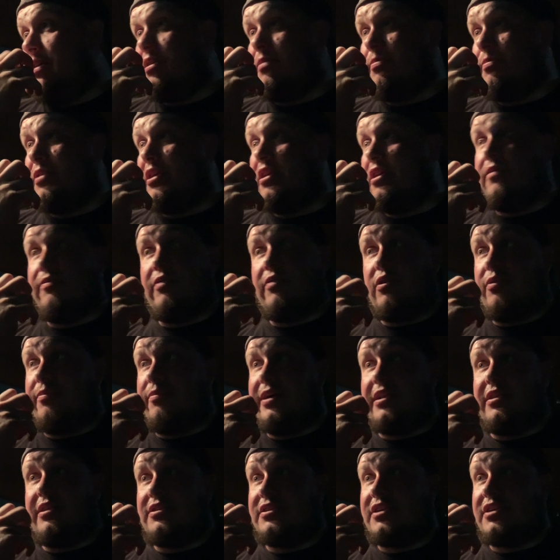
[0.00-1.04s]
completely real
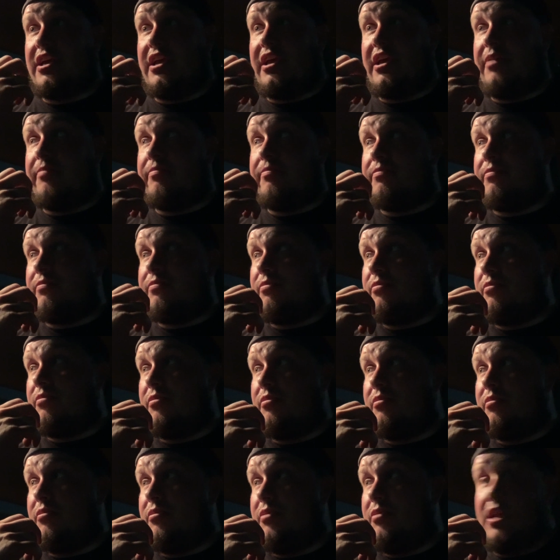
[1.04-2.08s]
about this game,
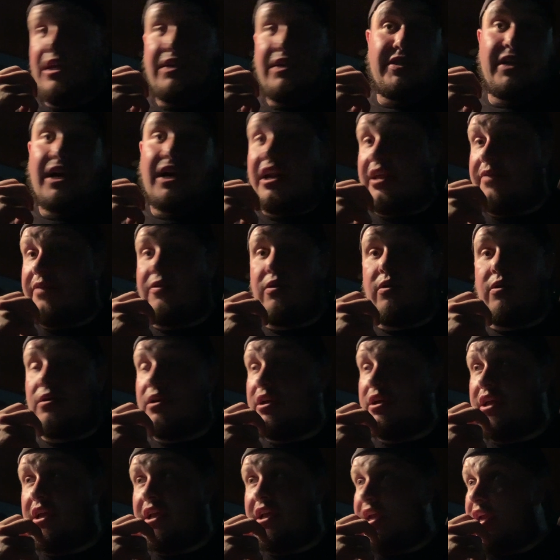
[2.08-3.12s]
it's not even going to...
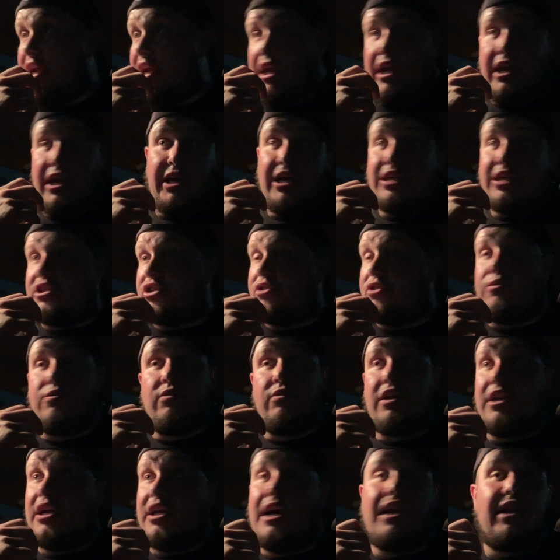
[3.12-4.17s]
It's
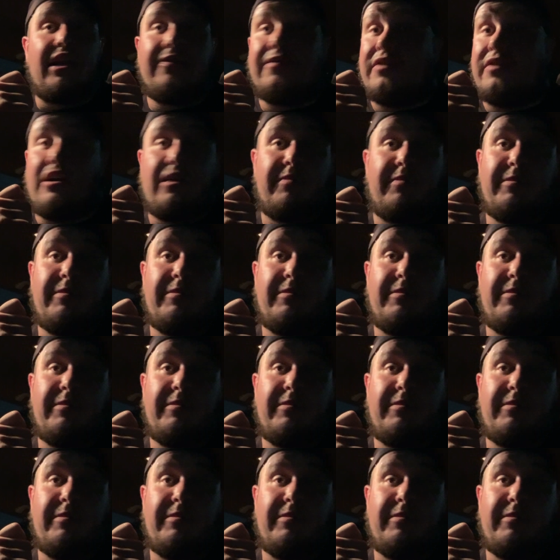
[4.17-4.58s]
truly not even going to